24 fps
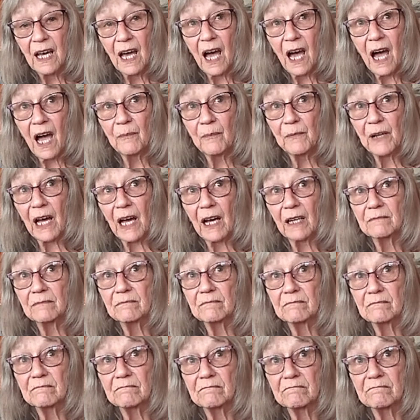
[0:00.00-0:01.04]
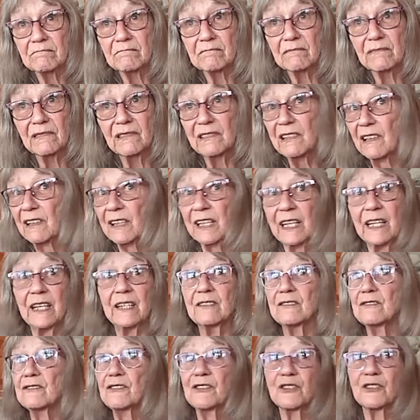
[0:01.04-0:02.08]
I'm not
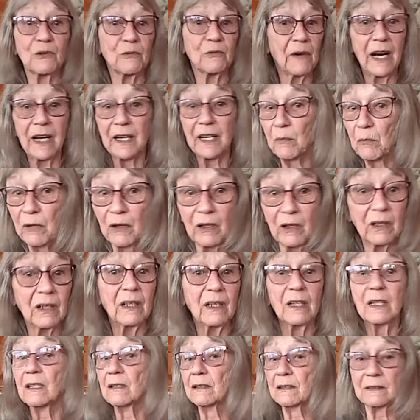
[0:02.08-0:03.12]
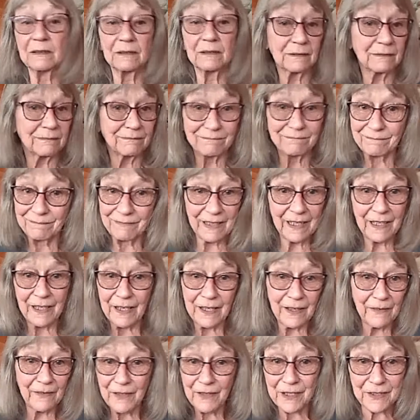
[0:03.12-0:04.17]
looking to write a book or any
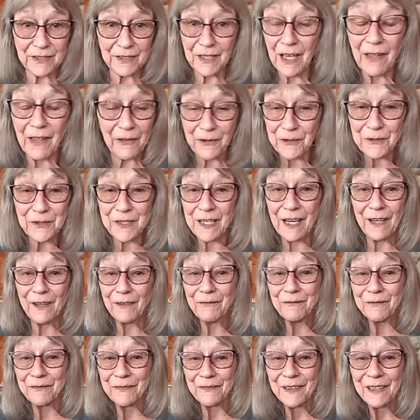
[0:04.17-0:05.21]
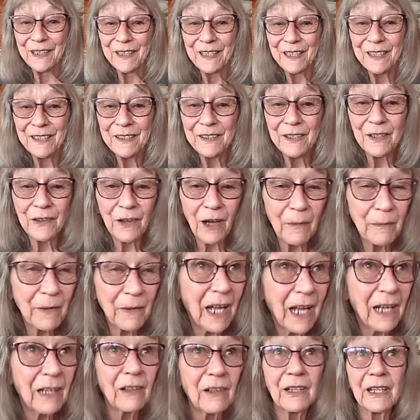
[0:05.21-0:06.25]
of this other stuff. You know, I'm
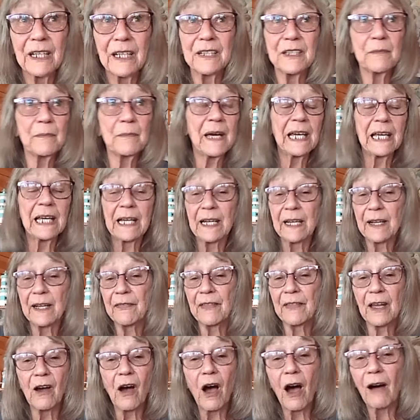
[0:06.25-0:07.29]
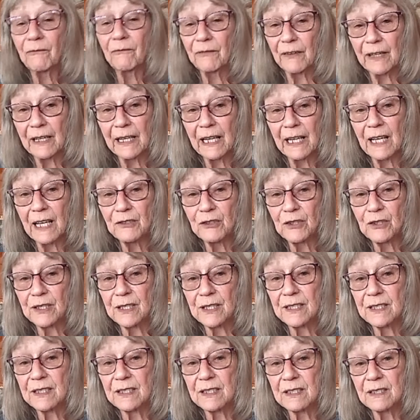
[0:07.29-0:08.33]
not looking to make anything off it. I
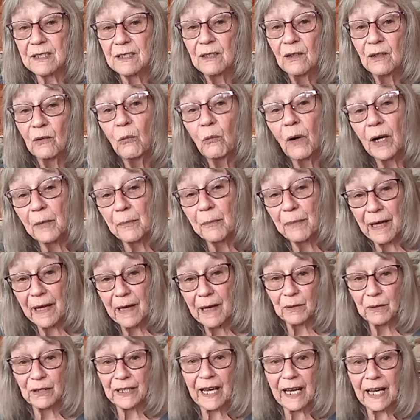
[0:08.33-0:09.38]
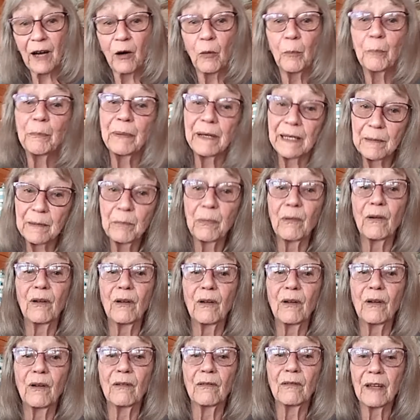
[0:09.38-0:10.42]
just want to be able to help people
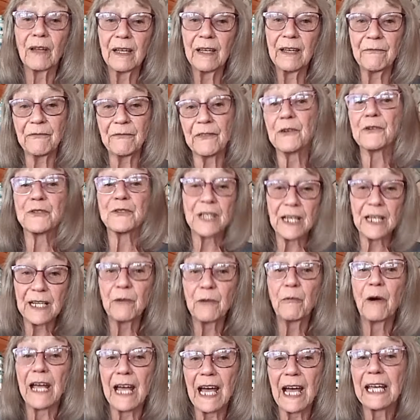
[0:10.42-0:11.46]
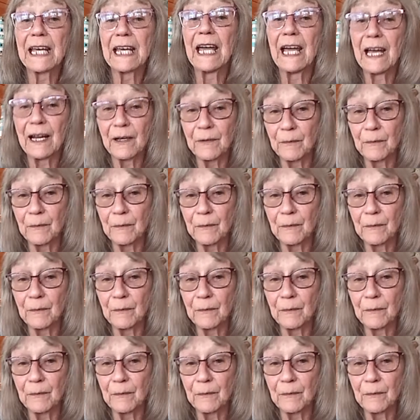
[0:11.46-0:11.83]
if there's any way I can.